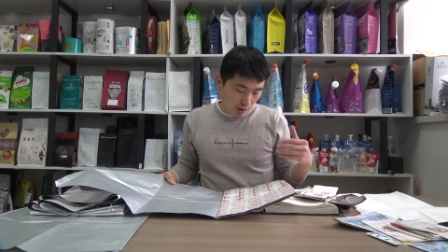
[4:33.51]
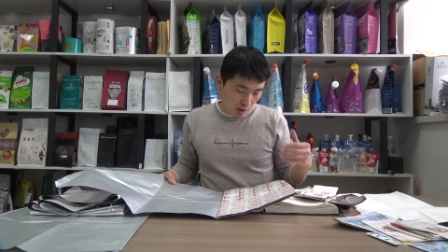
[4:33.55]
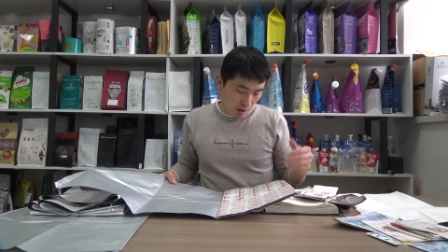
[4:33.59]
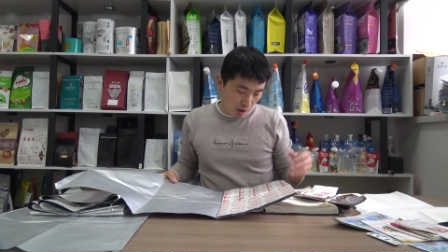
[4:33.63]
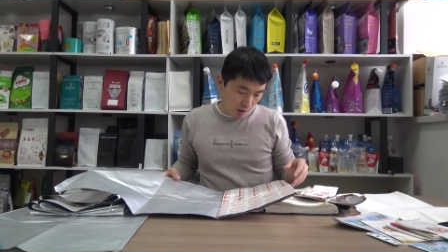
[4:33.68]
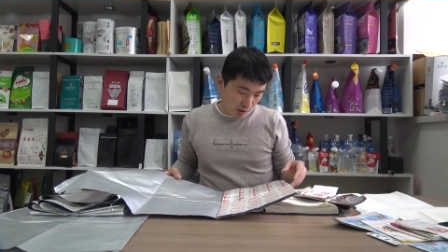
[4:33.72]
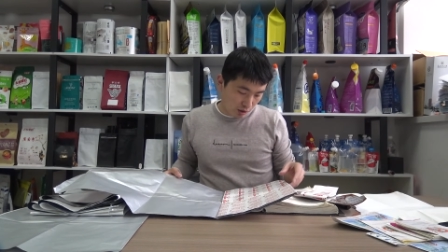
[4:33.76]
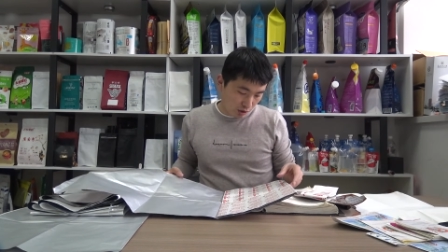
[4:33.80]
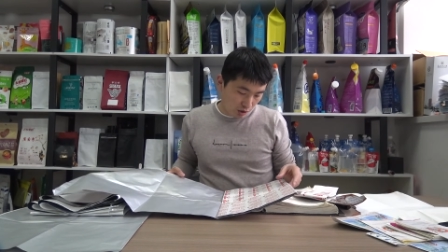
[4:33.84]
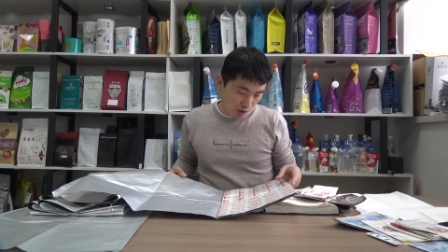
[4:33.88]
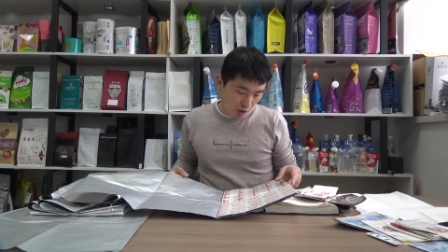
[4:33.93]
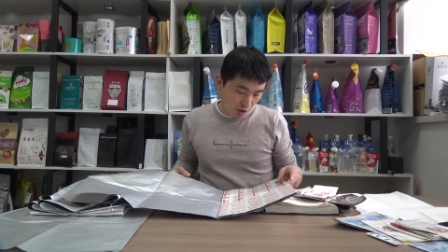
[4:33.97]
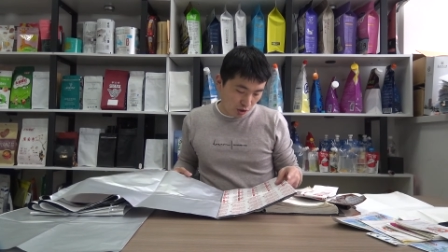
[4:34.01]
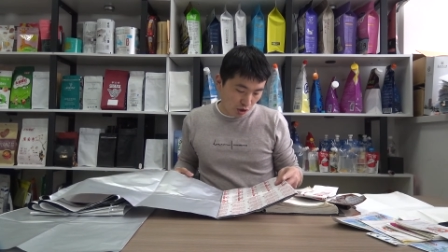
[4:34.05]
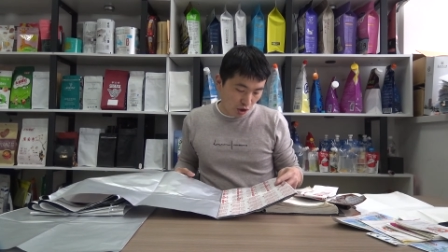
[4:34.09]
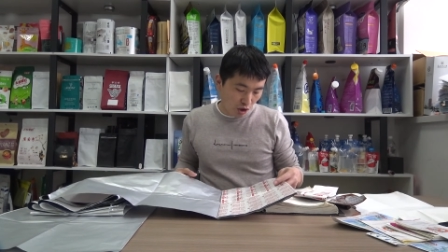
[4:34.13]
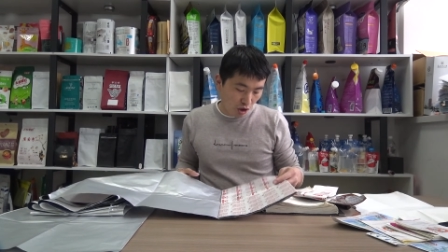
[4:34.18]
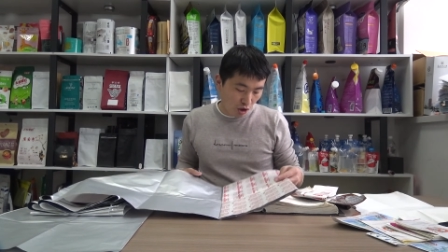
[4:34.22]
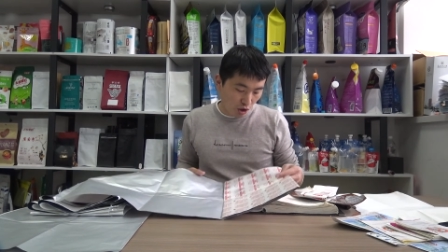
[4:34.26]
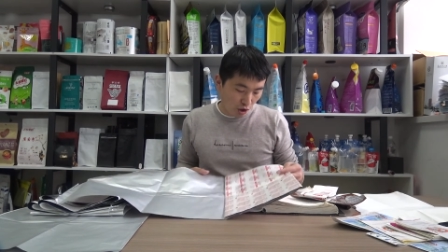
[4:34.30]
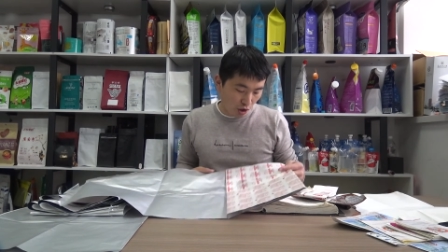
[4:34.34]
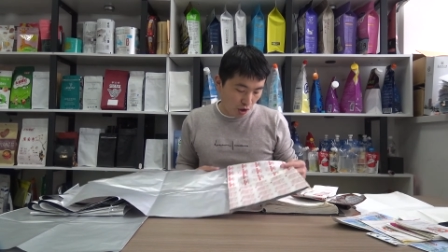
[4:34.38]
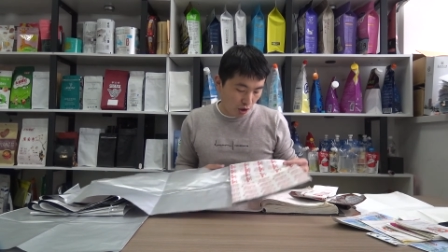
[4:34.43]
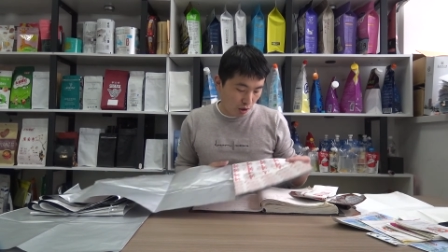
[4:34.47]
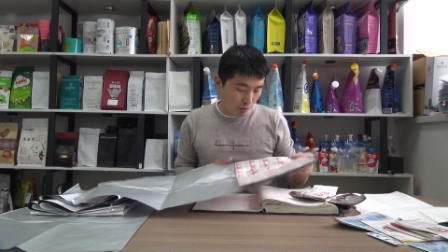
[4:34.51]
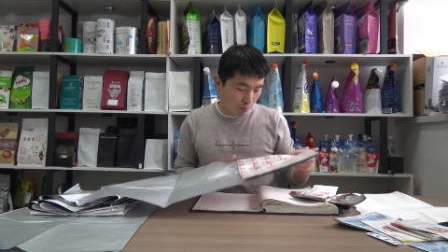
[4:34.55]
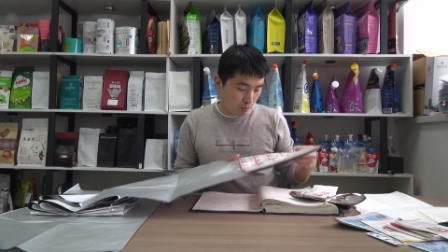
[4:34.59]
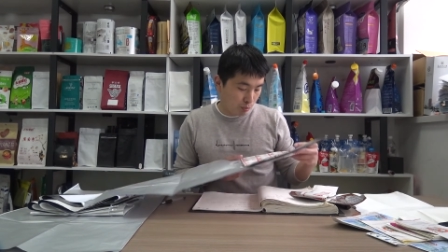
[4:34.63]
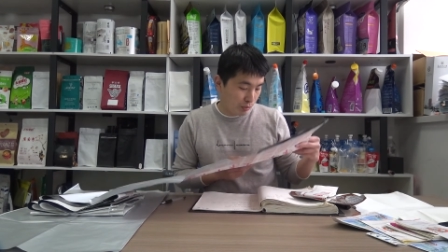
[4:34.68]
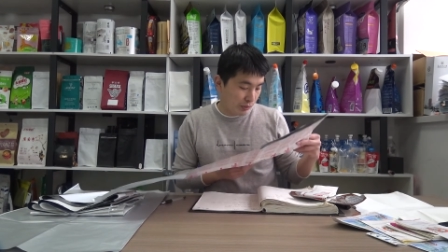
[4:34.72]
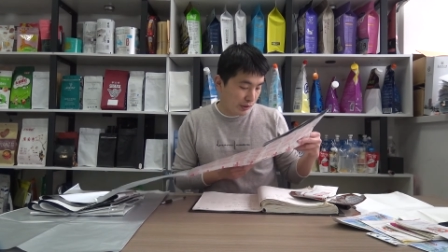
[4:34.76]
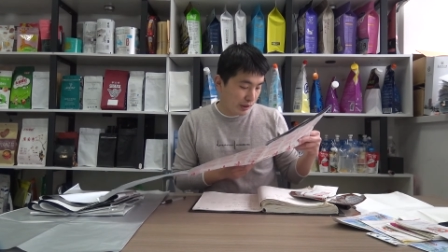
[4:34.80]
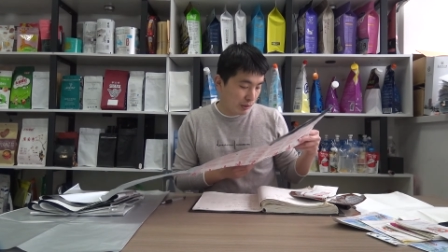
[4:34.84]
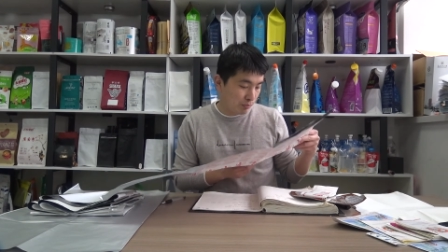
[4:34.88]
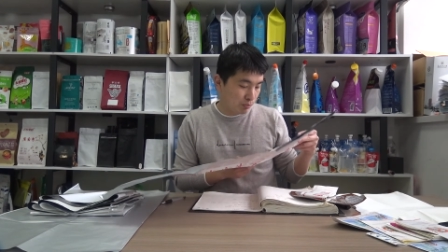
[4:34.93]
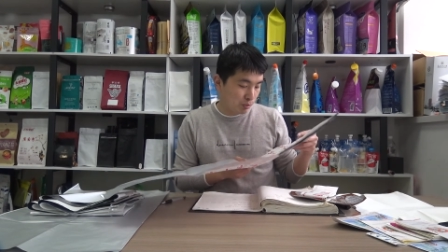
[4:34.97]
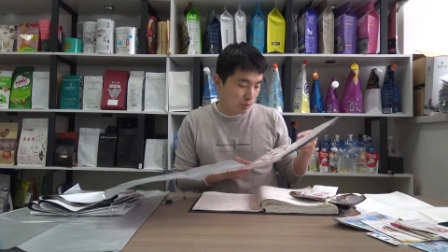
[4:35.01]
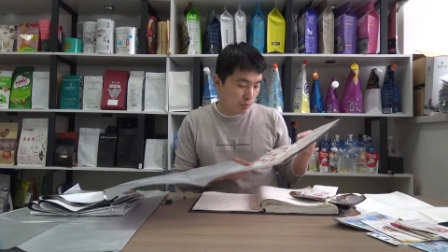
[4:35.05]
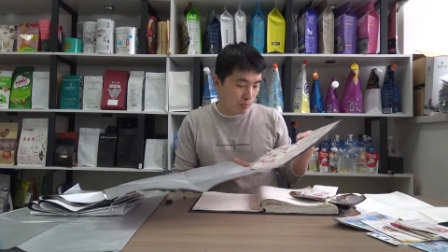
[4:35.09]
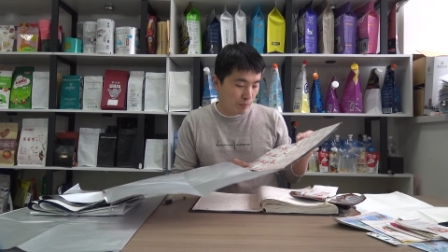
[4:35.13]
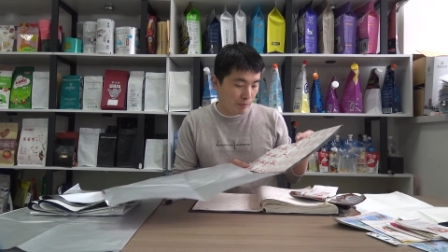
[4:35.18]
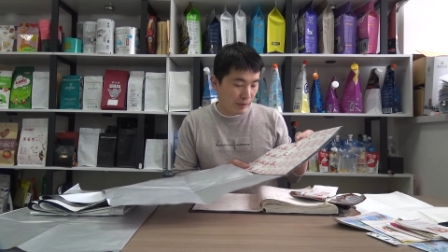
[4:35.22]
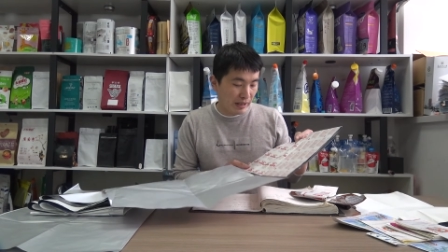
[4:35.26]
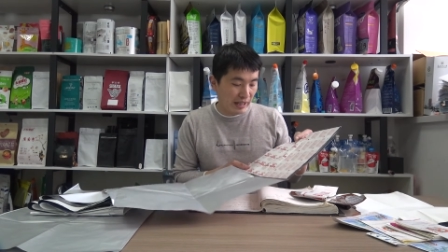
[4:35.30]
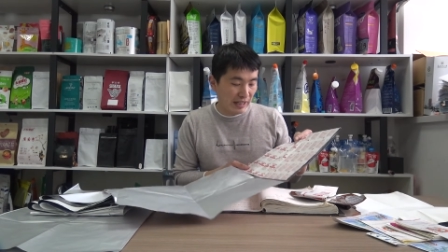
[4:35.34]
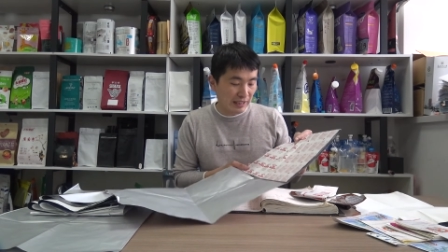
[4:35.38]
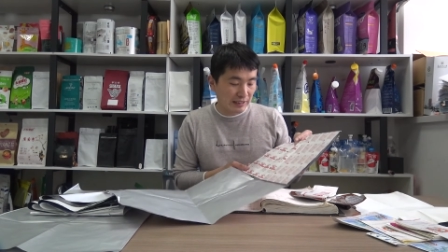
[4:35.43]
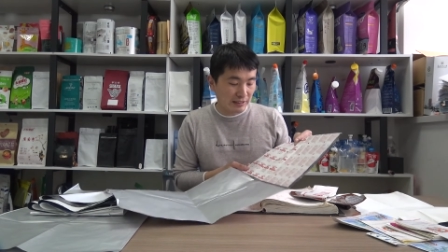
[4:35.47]
Alcohol prep
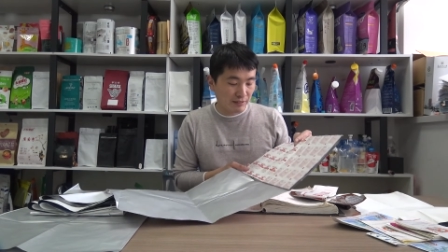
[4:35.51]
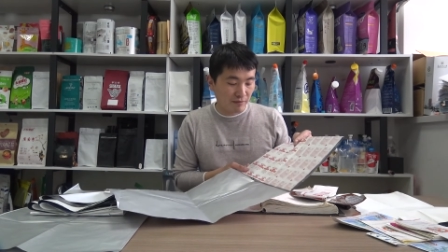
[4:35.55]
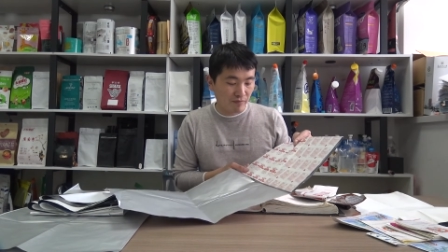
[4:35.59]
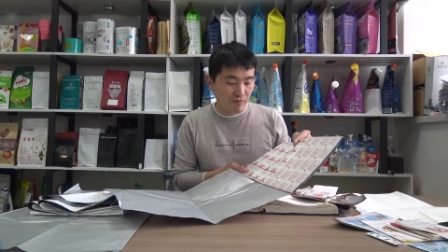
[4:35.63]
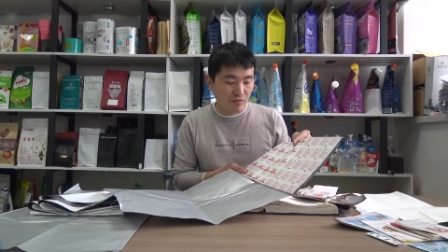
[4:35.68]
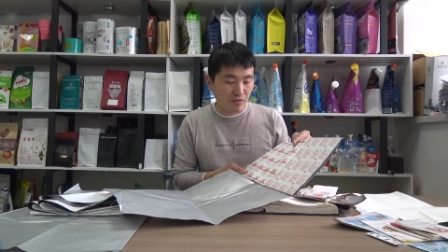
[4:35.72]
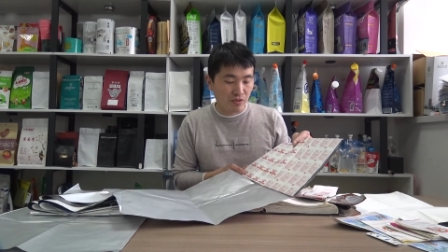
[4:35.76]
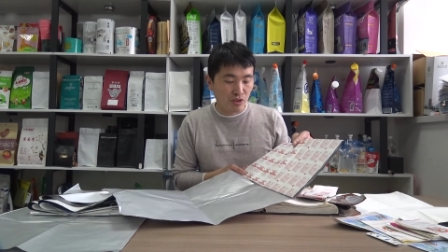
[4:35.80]
pad.